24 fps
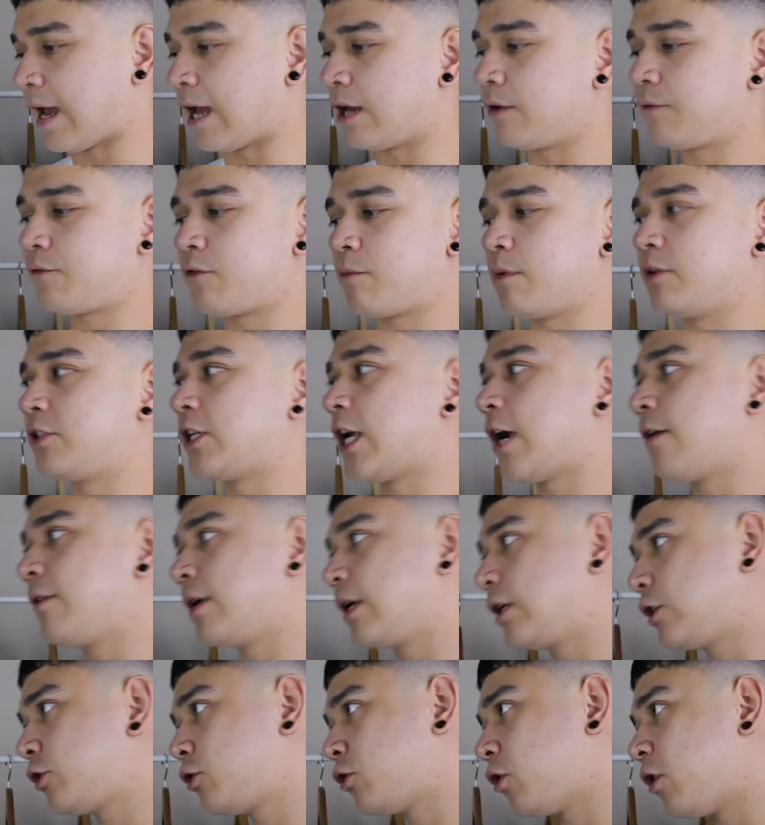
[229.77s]
and from a
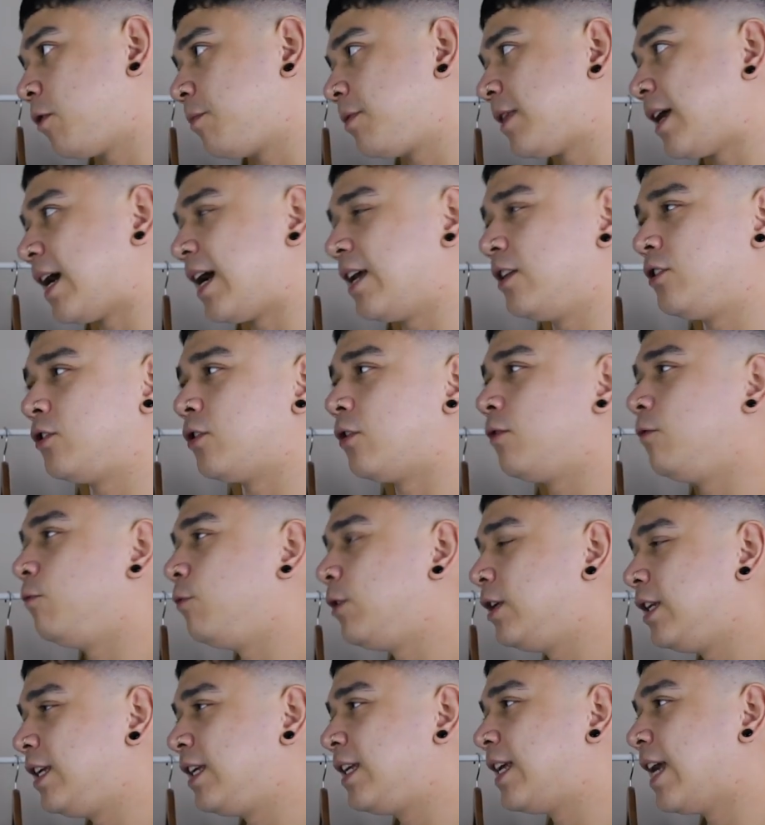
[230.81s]
charity shop that I don't
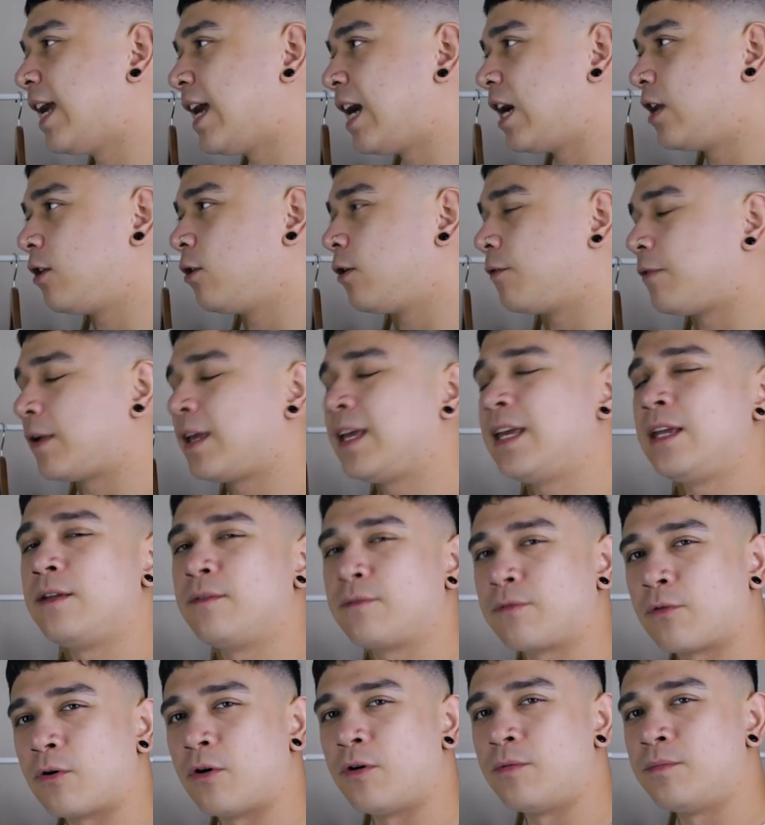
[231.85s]
really get a lot of heat
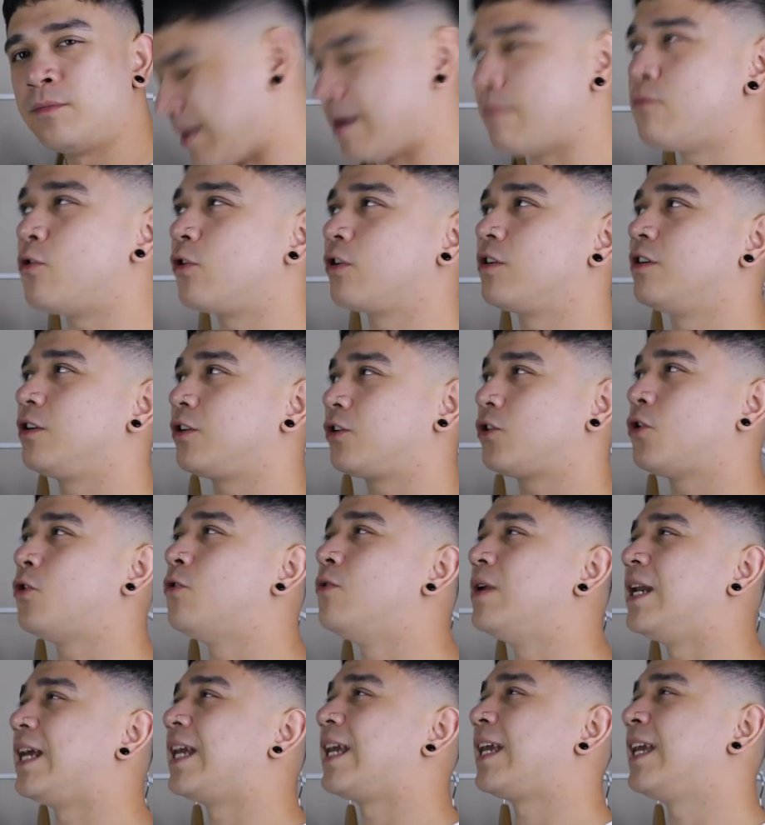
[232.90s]
from. And I'm not going to
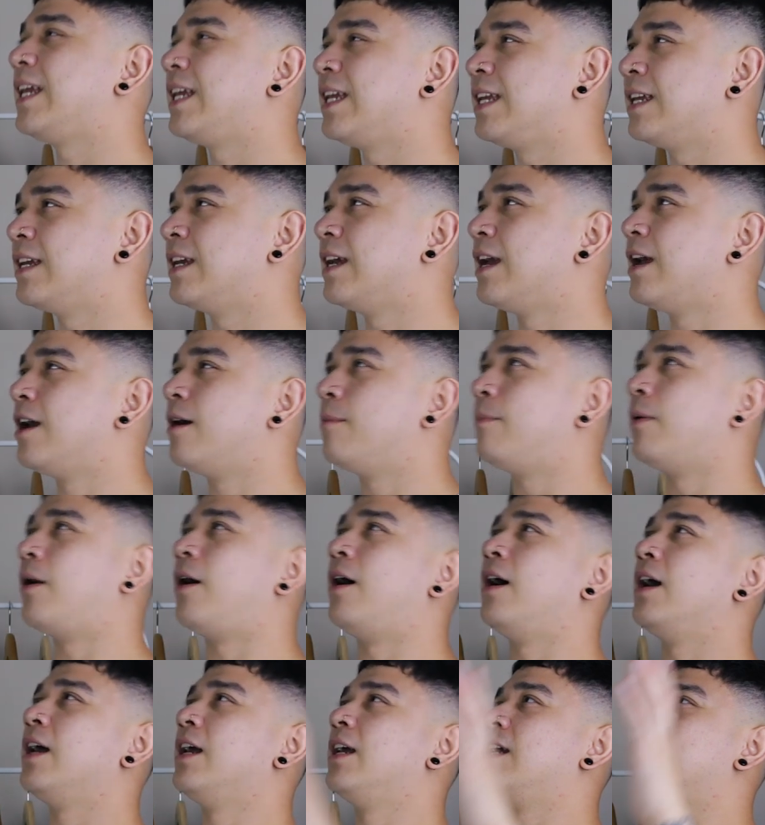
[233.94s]
call it heat, but